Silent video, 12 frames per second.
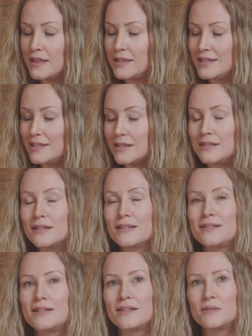The six
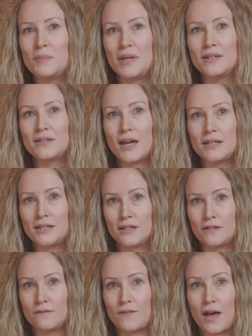six six Beast
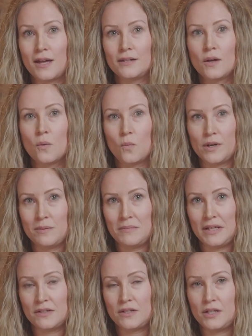Identified, What It
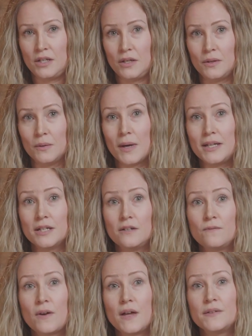Means to You,
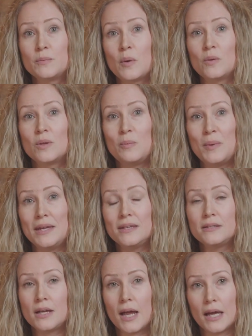identifies both the
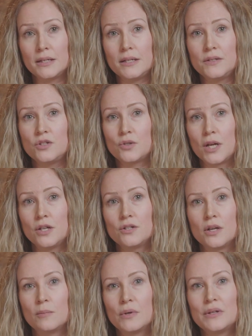beast and his
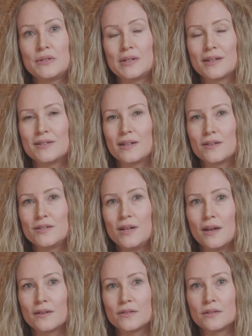strange number six six
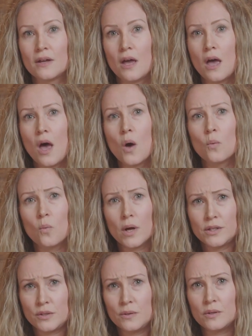six.
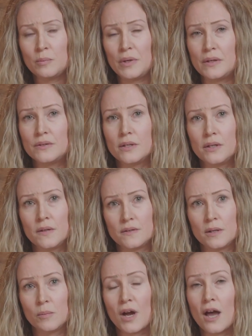What do the beast and his
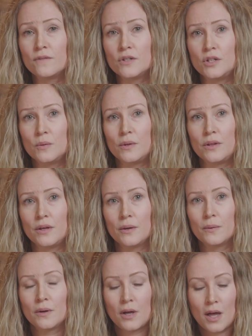number have to do with
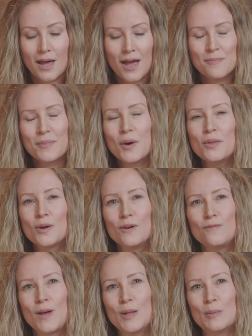you? Both are
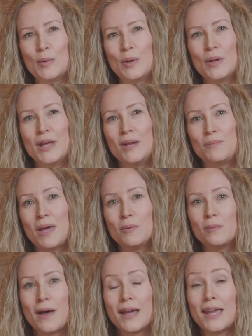available in
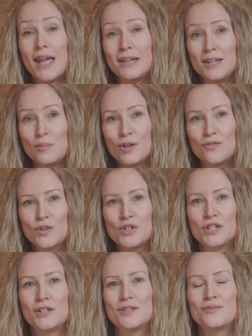paperback and ebook
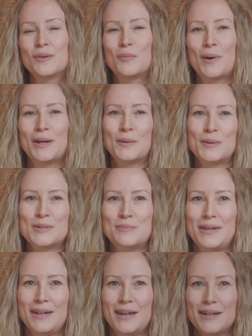versions from White Horse
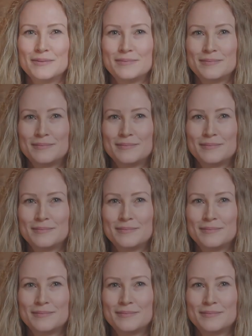Media.